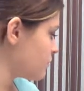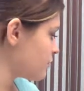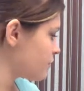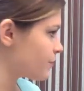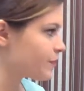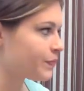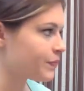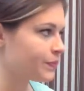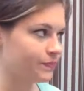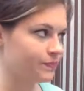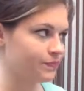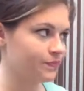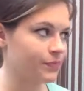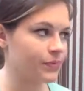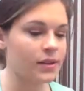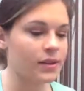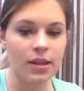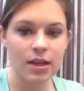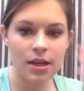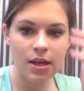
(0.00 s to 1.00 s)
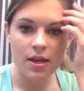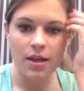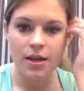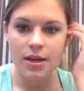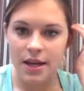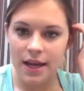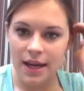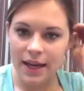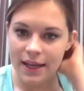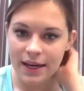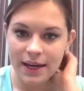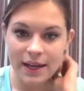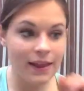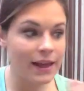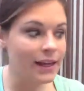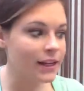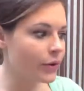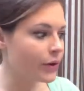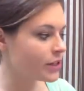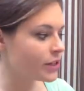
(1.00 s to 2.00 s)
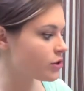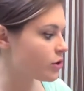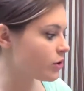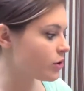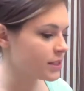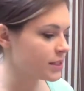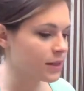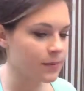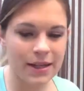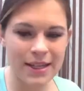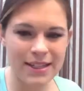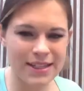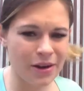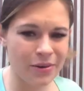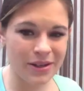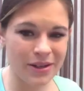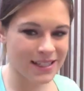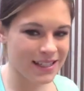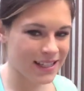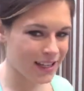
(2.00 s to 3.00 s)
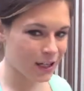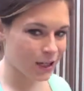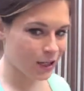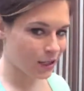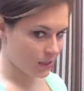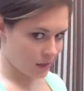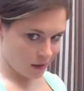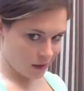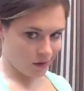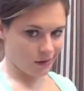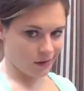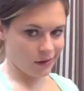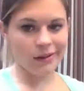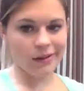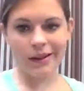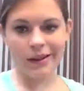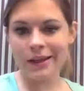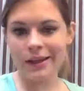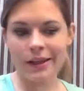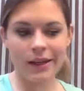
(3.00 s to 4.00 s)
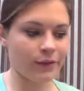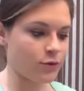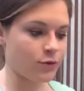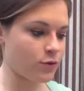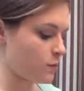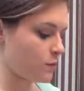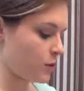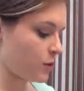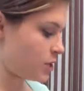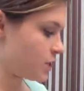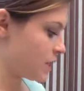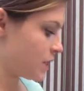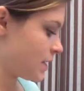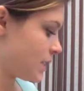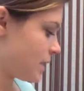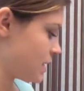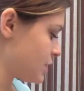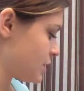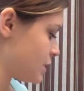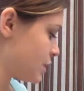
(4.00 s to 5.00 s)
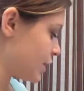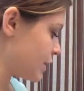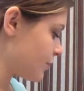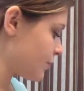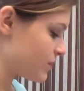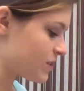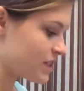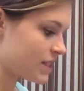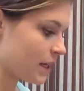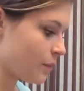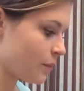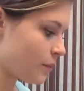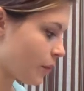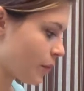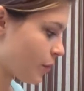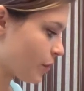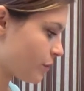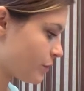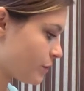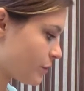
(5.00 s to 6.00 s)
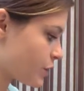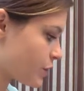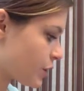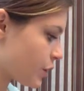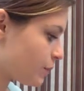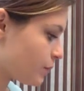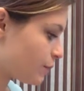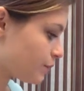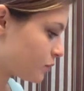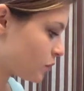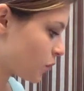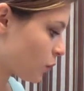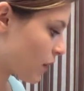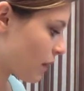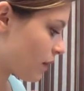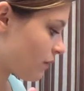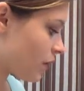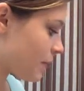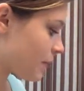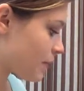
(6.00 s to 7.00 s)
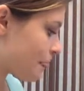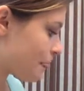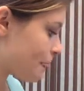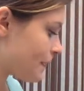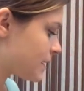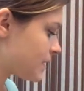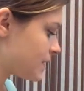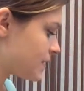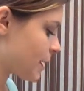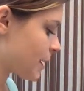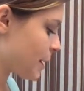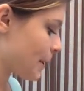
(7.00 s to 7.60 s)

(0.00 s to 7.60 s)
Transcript: Yeah, and I like going to Ulta because I always get a good deal there, like a gift with purchase or samples or whatever. So, cool.